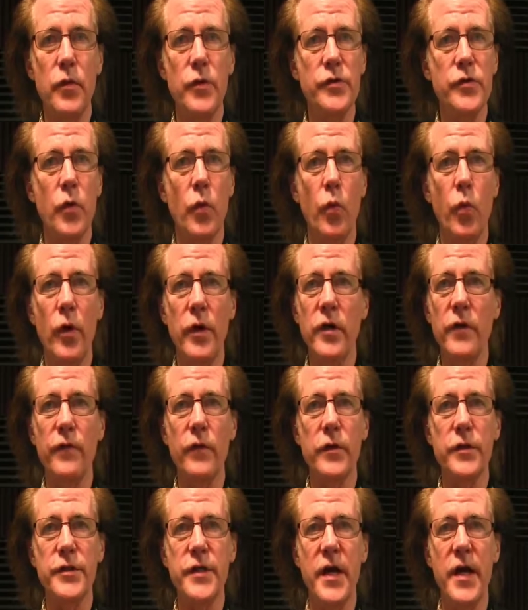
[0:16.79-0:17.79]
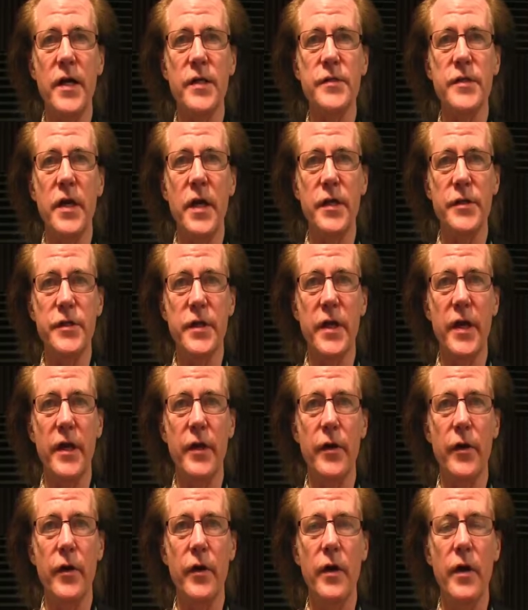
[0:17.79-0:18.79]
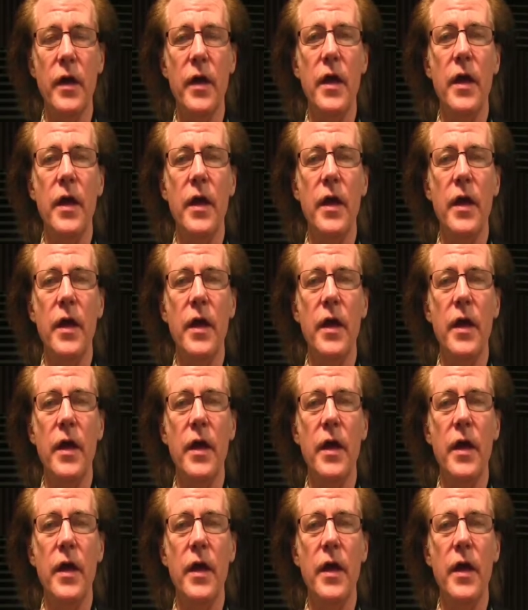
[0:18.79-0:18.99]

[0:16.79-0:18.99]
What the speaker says: who's a wonderful jazz educator.